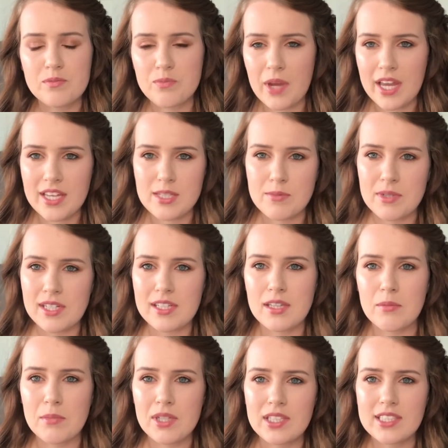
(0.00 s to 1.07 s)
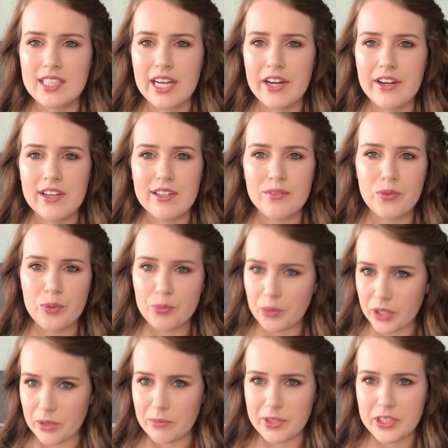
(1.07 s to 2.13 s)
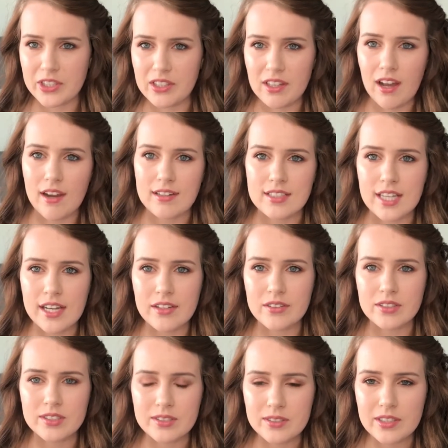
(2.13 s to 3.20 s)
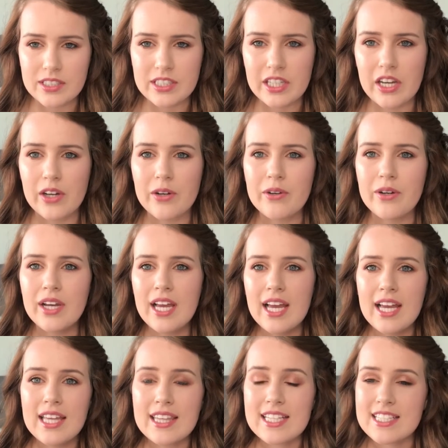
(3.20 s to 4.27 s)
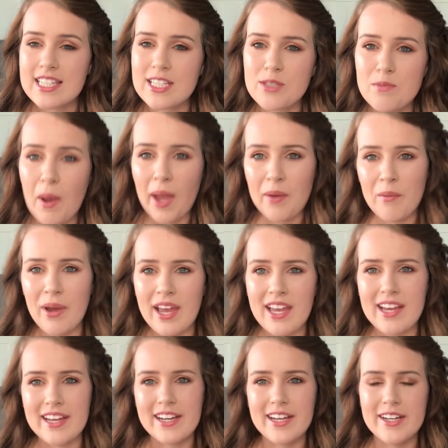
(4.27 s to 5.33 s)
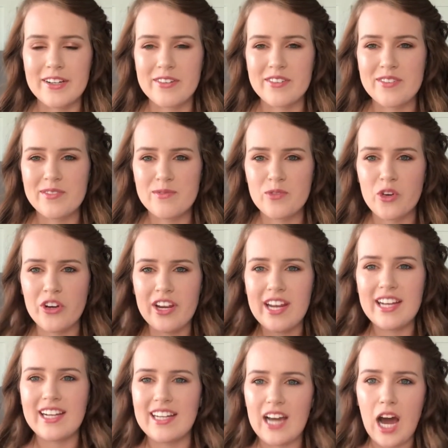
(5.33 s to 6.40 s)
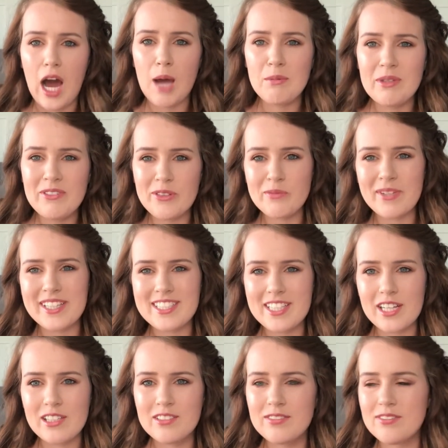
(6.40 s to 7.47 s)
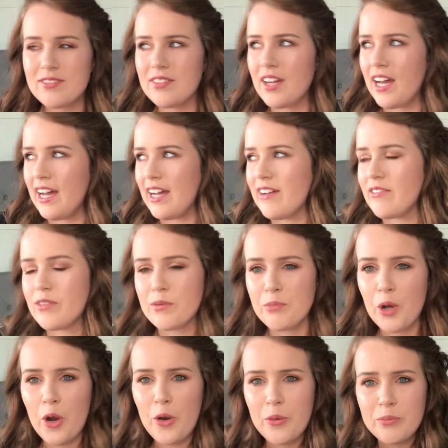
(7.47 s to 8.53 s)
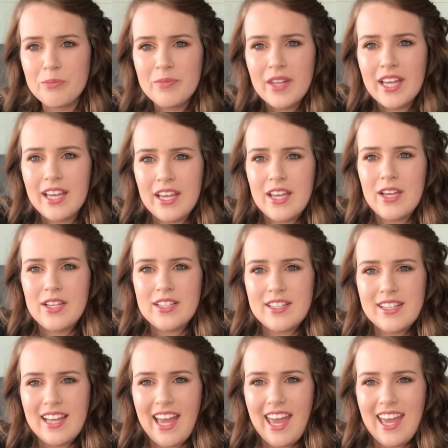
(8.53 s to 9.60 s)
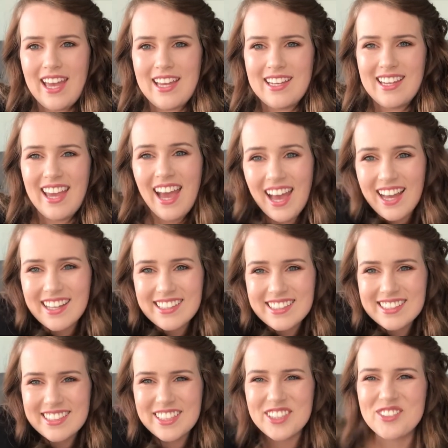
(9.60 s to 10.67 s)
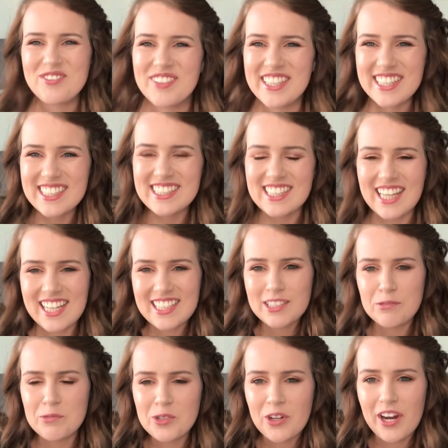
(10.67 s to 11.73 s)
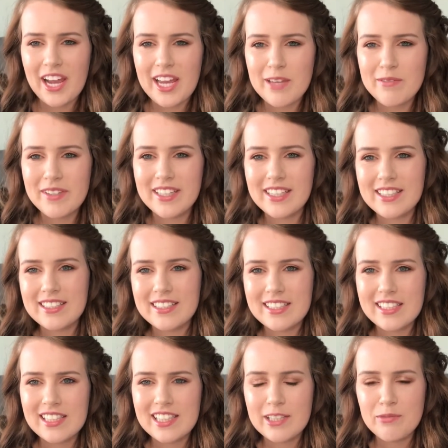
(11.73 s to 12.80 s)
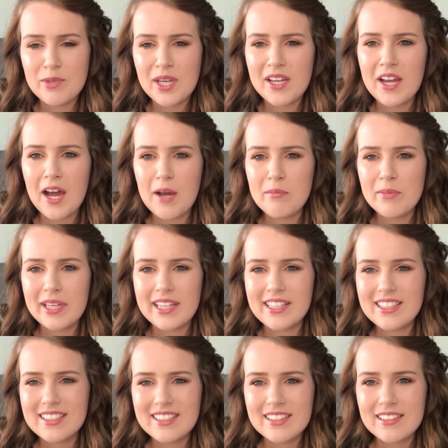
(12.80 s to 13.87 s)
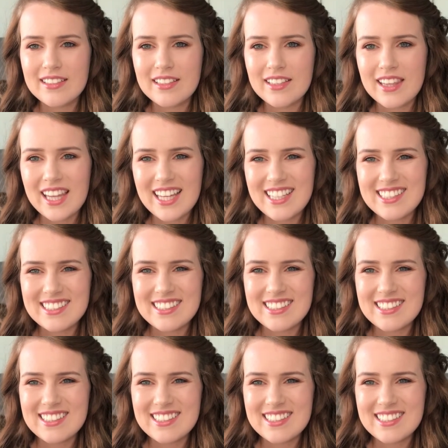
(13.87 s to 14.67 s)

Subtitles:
my husband in the military, we're pretty much on lockdown. So this is my way of creating a hobby for myself from home. And yeah, so please like, subscribe, and leave me a comment. Thanks.